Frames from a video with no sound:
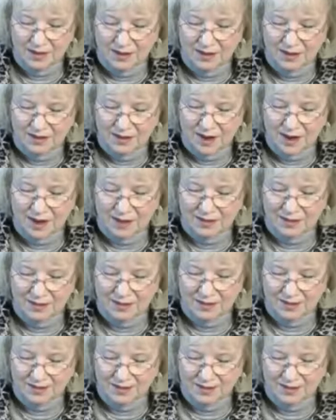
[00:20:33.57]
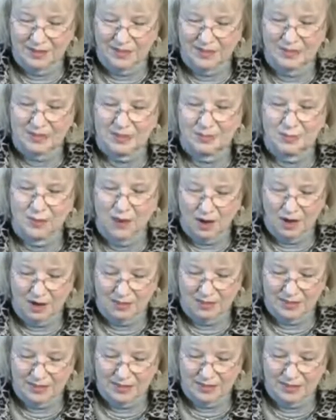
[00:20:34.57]
God, uh, it's
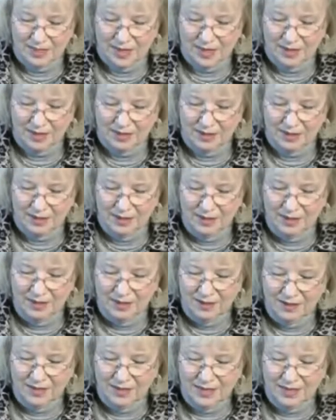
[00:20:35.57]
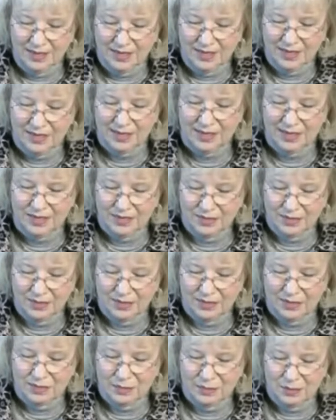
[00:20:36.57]
Paul is saying that he
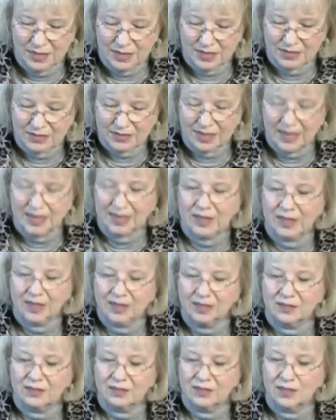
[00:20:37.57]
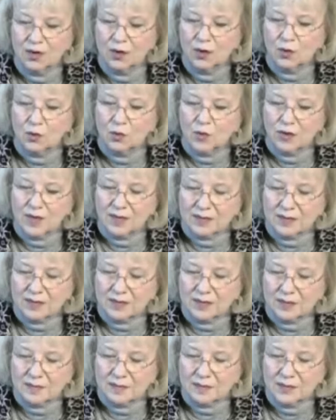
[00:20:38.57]
even speaks that hidden
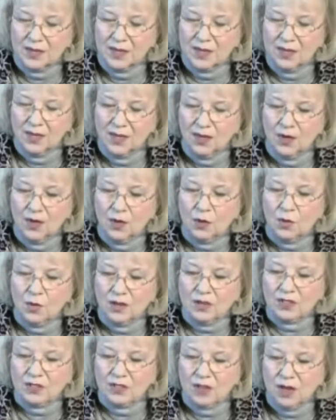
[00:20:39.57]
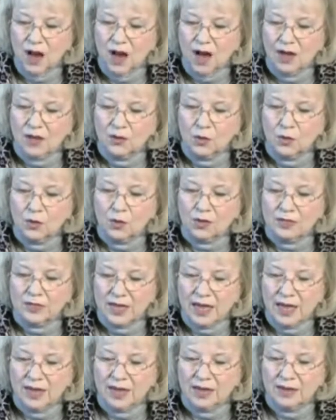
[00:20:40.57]
wisdom which God
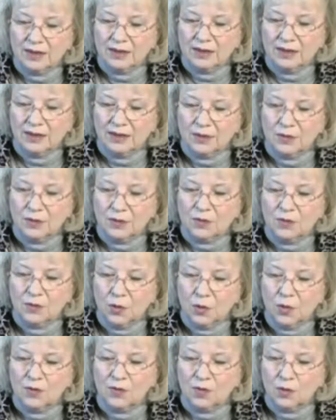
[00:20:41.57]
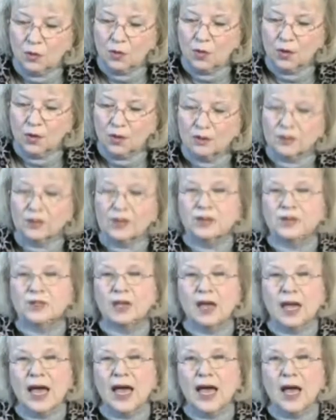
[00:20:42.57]
ordained before the world
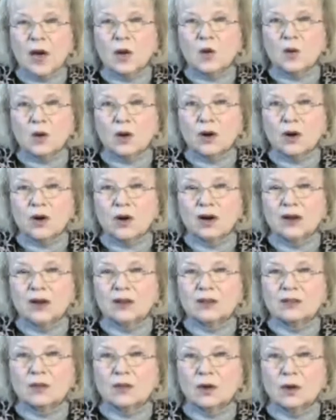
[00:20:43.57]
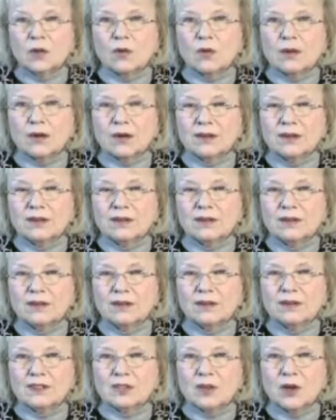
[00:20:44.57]
unto our glory.
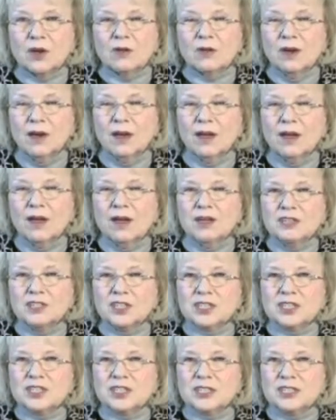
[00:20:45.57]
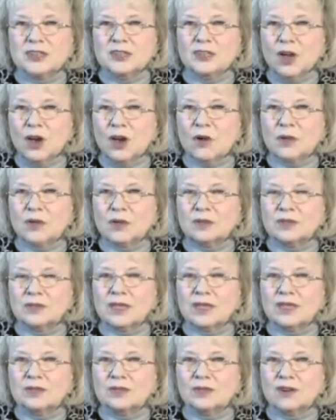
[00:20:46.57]
So just know
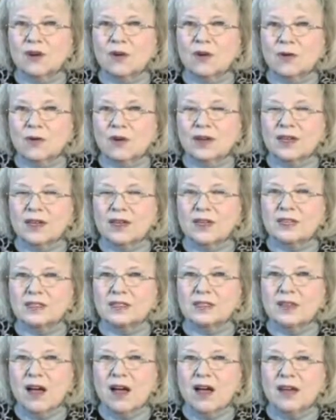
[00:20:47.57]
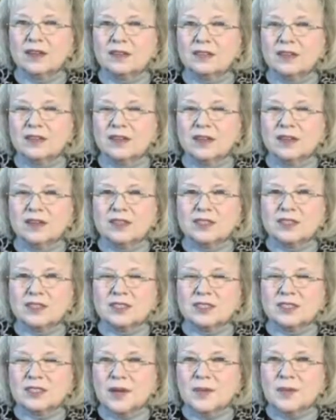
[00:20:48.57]
that glory is not
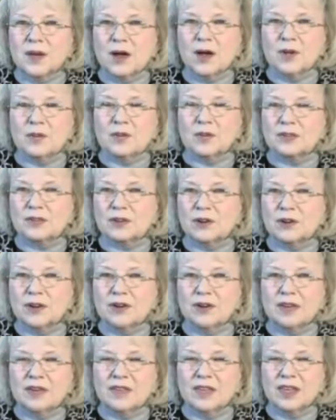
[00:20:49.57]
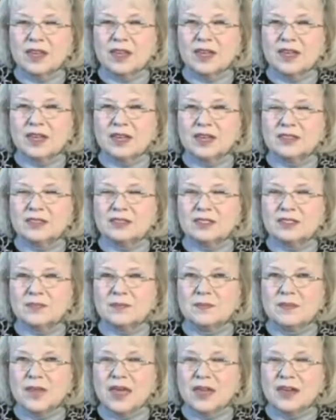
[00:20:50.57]
just some arbitrary thing, it's
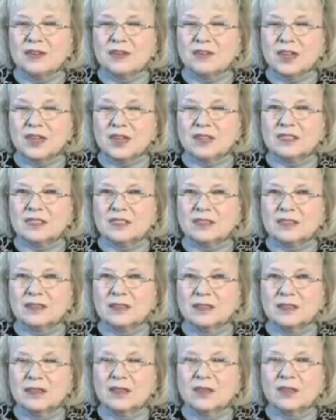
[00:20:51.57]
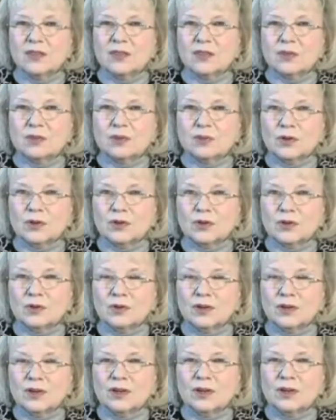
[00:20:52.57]
manifested
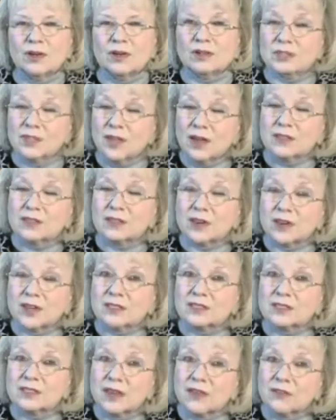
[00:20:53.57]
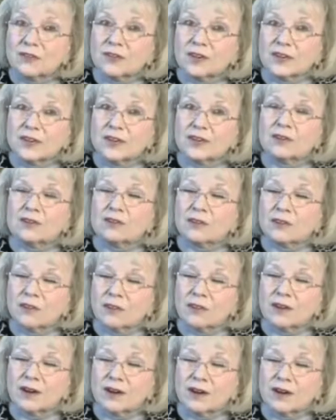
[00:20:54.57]
through suffering. Suffering and
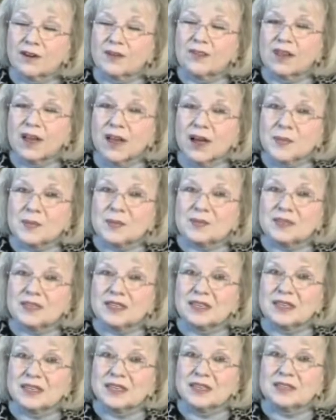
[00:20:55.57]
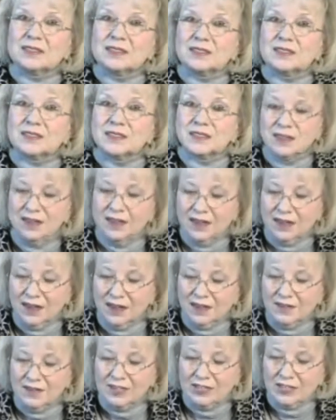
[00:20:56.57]
glory are the opposite ends
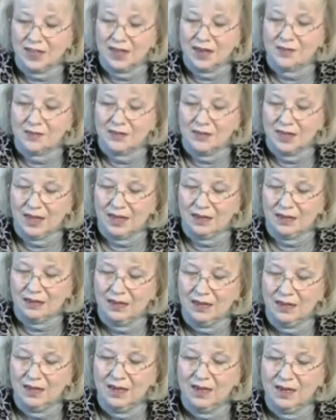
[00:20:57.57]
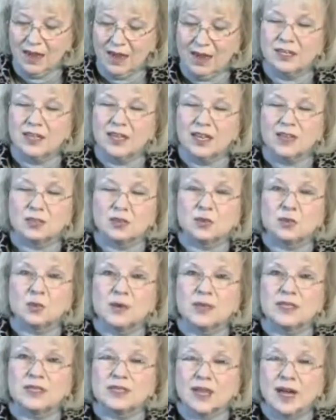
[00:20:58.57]
of the same thing. And yes,
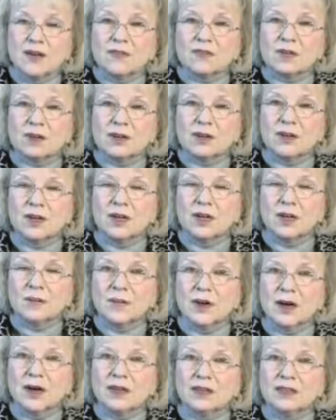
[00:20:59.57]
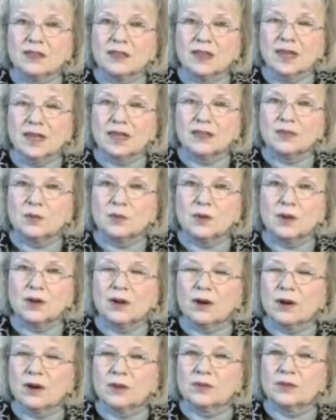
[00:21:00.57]
we suffer but yet, we
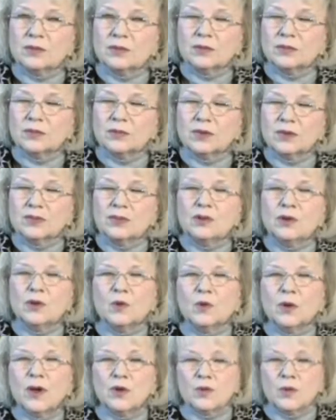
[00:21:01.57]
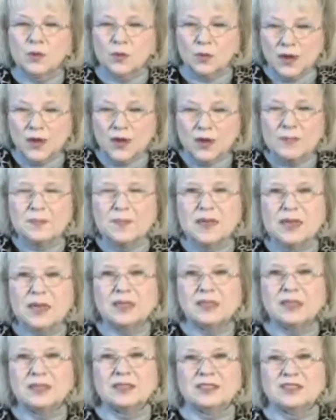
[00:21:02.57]
are, you know what, when we
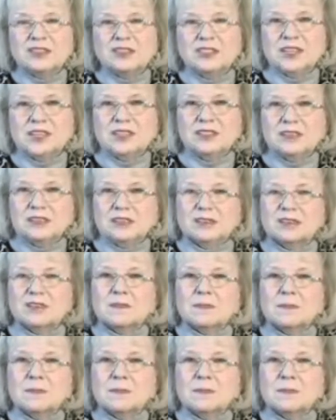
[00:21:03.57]
meet Jesus